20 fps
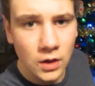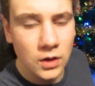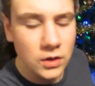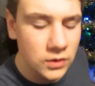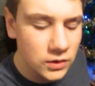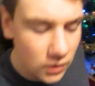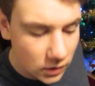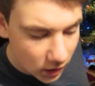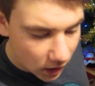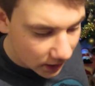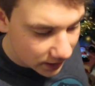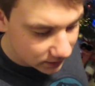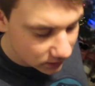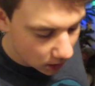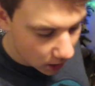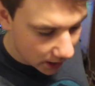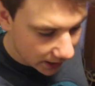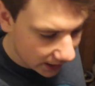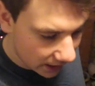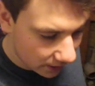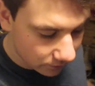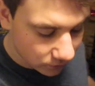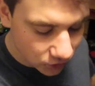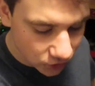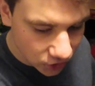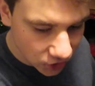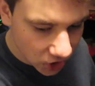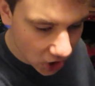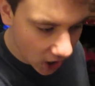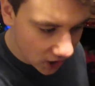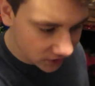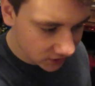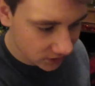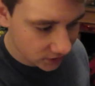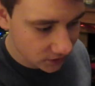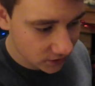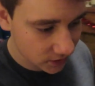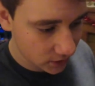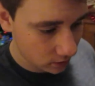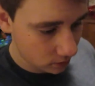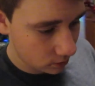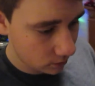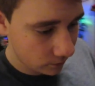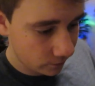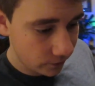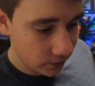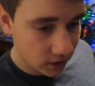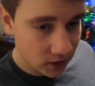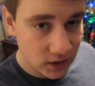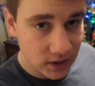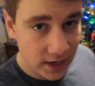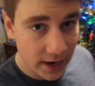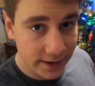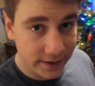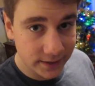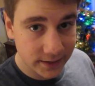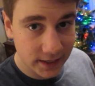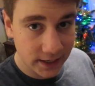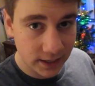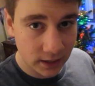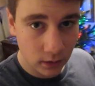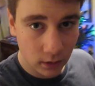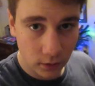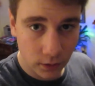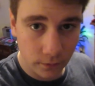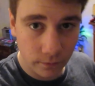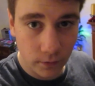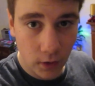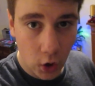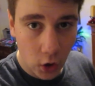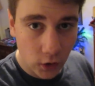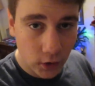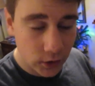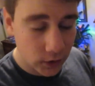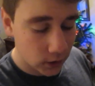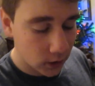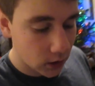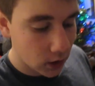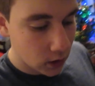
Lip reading: So guys, I have just finished editing the vlog